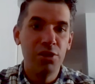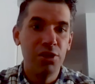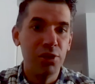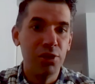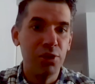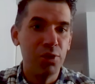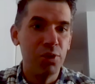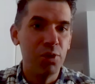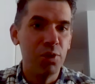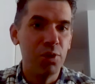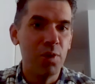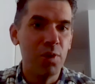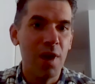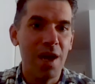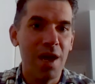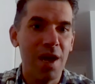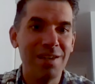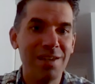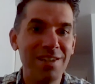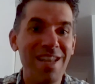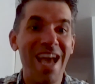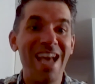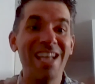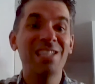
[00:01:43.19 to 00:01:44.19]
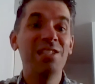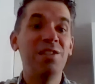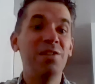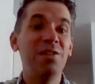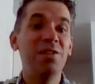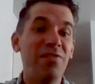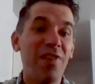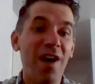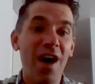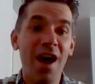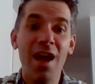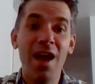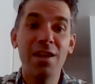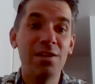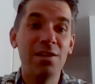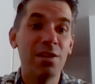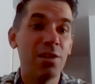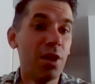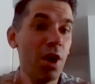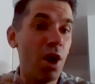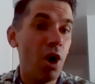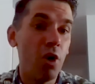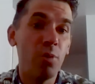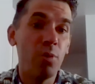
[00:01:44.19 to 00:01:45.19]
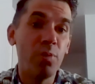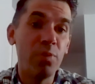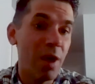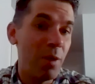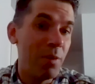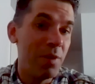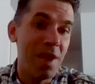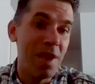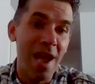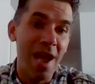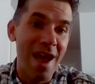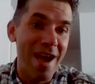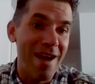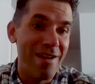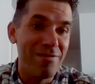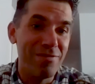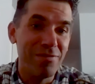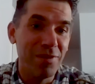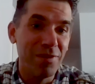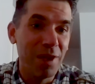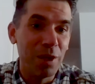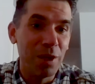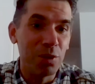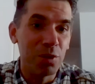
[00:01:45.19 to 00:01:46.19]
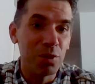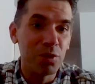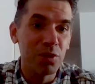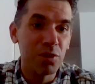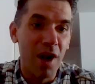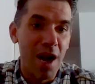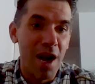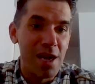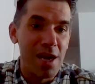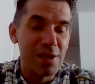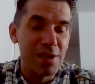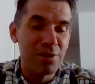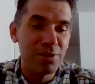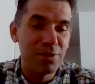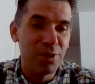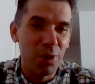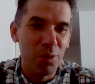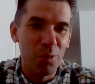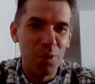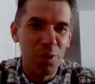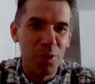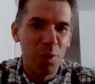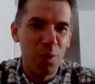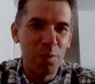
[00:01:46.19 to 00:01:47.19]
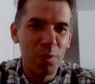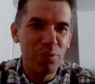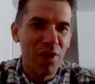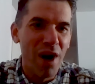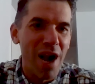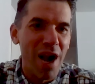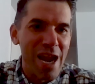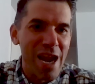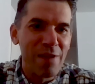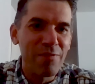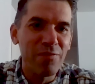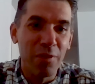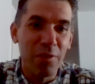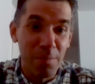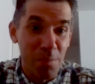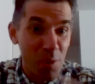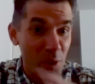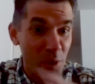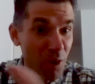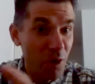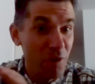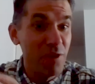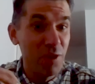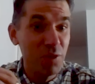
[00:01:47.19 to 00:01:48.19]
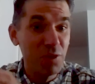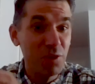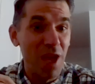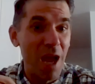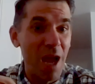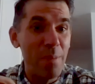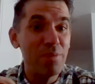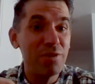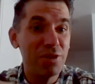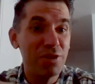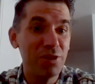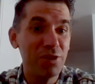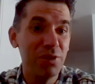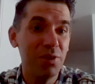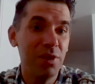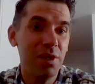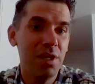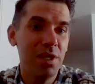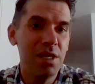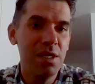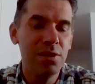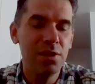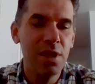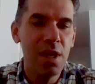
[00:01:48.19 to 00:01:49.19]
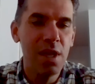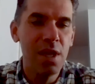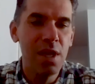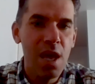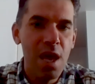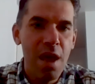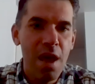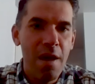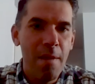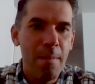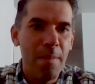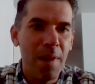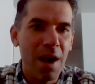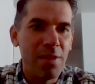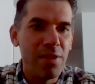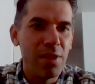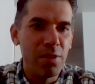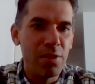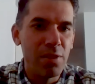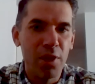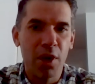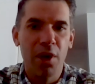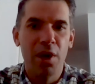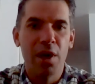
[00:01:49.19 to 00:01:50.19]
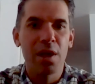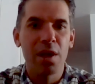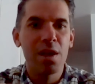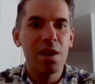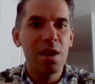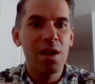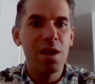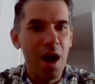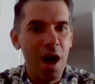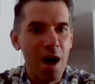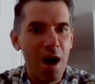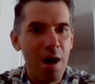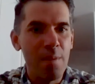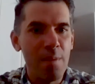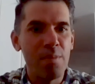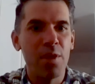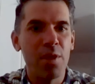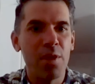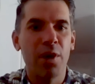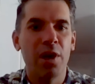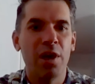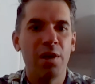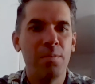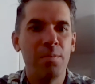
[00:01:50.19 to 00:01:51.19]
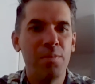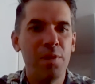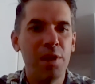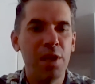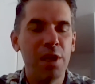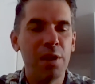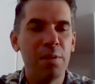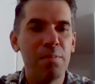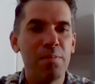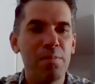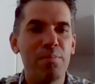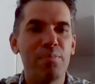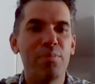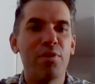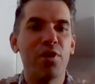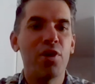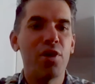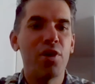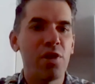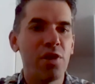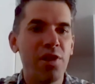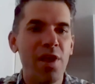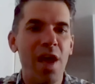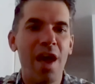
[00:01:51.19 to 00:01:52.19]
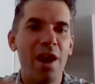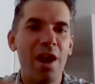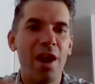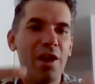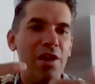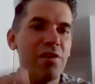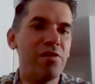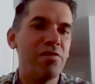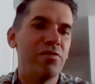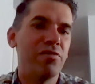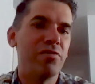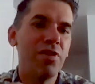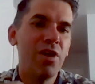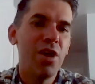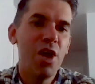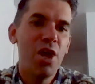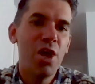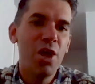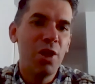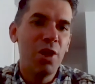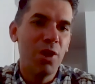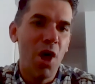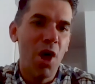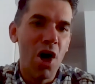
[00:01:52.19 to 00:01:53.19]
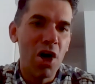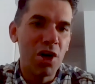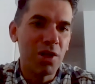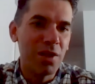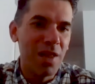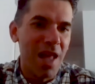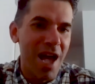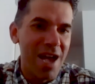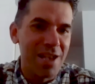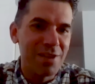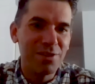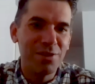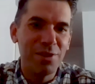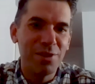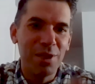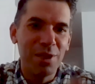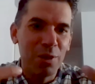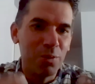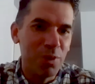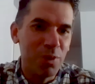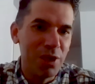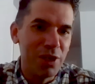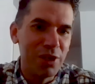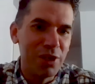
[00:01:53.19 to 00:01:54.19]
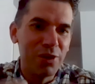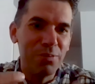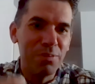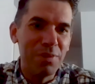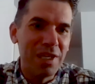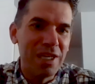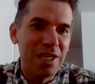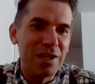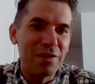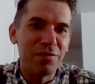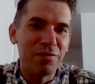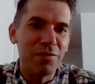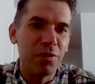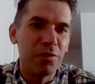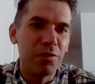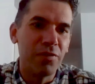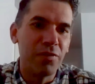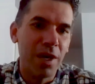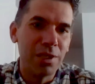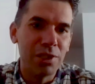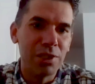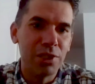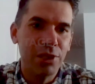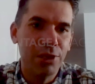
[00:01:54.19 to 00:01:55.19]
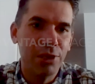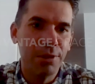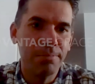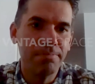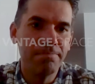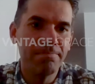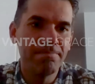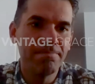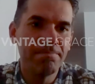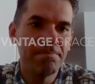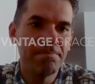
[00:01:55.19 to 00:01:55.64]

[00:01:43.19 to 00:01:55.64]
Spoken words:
to testify to the hope that we have in Christ. So we're praying for more of those opportunities, but I think they're going to come. They're going to be birthed out of long-lasting, real, meaningful friendship.